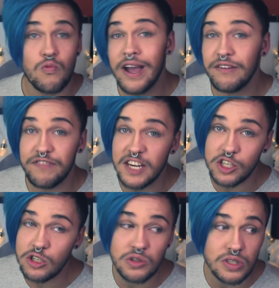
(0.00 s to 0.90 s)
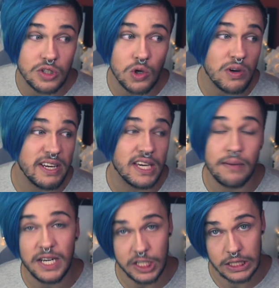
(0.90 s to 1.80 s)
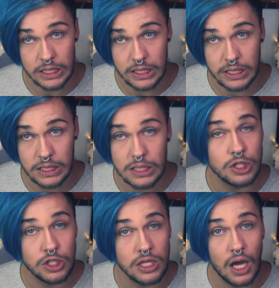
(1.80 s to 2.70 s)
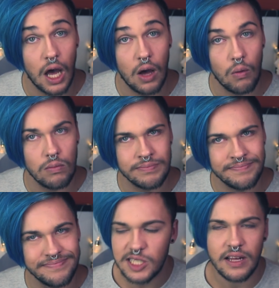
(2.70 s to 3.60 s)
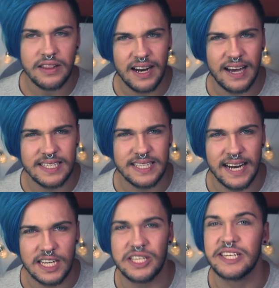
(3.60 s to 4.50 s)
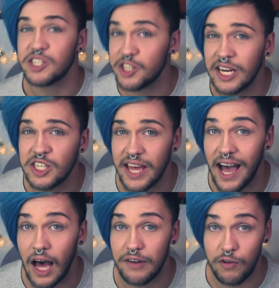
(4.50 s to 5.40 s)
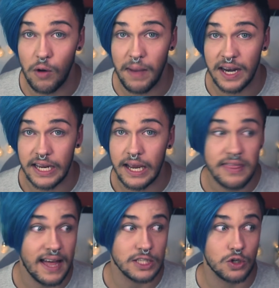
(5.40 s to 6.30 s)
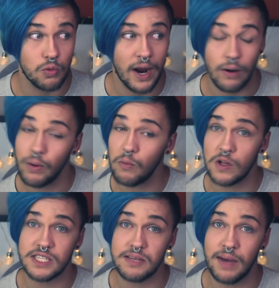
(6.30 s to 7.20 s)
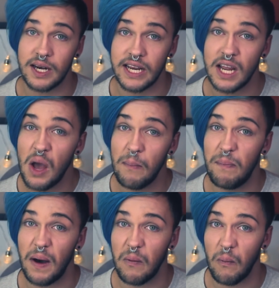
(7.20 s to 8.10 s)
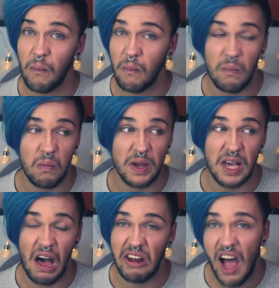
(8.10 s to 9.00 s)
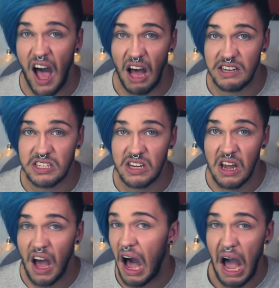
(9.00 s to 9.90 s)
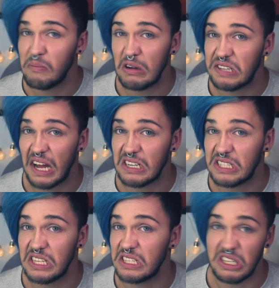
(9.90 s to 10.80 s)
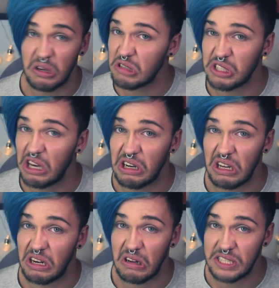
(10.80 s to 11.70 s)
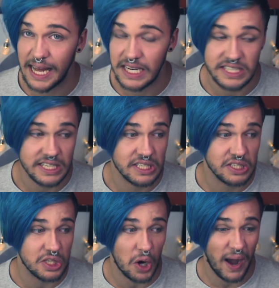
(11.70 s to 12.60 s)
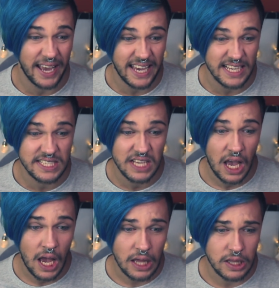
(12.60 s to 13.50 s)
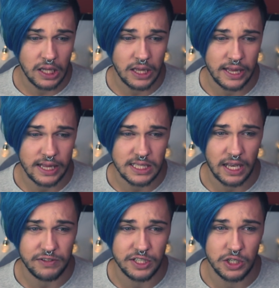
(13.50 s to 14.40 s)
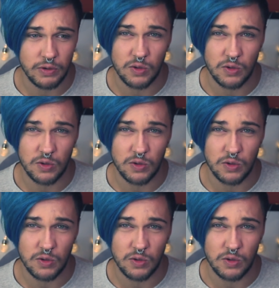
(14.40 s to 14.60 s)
Write fictional story commissions. So we've just learnt that artists can actually exchange their art for money. That's great, we want some money, but we can't art. I'm not talented, you're certainly not talented, so I guess the only thing that's left to do